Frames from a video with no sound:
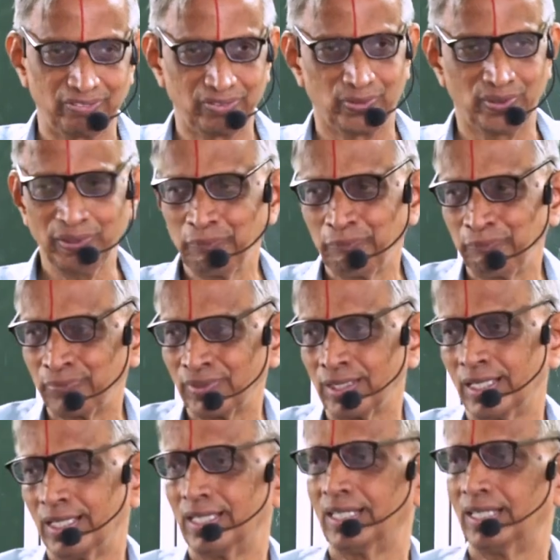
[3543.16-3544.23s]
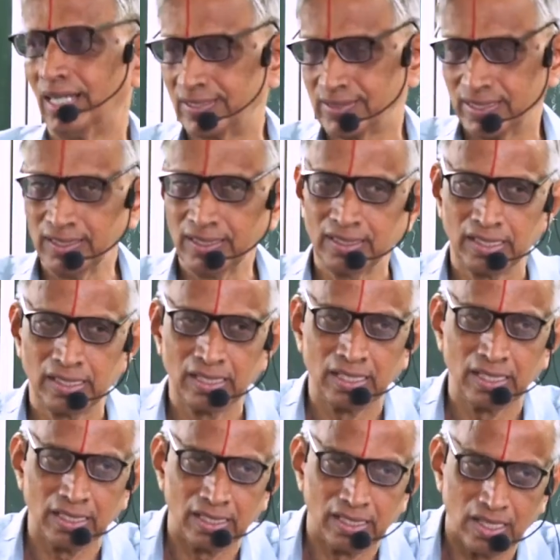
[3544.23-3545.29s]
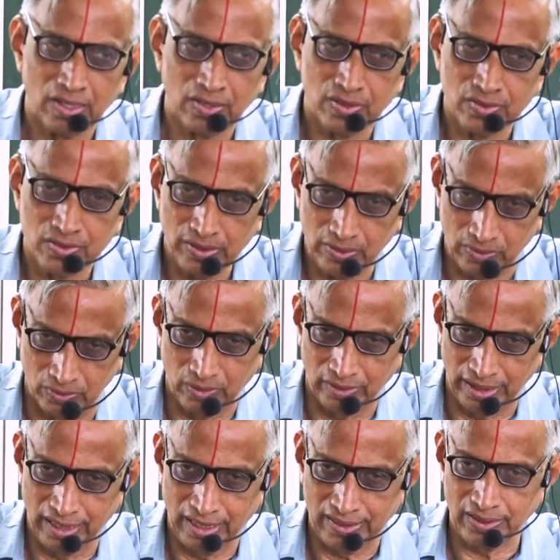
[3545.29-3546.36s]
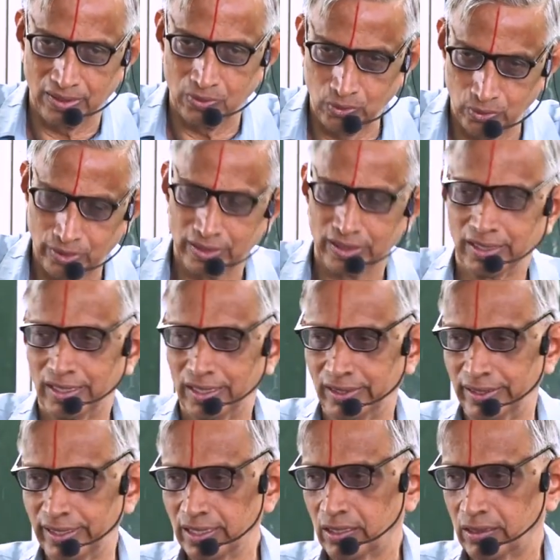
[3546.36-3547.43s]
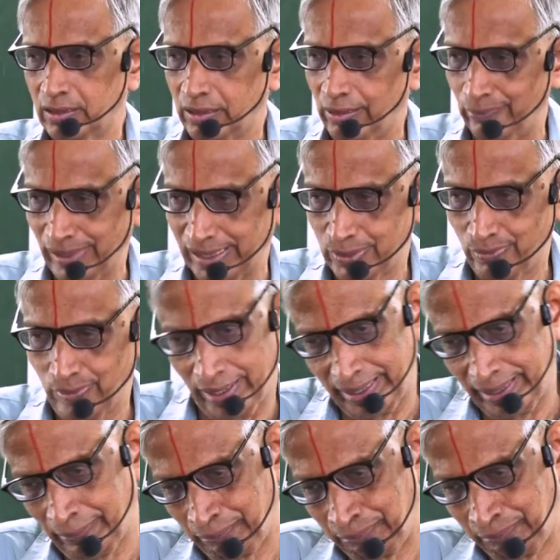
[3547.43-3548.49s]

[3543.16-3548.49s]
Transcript: if you want, has a 0 or has a root in the complex plane.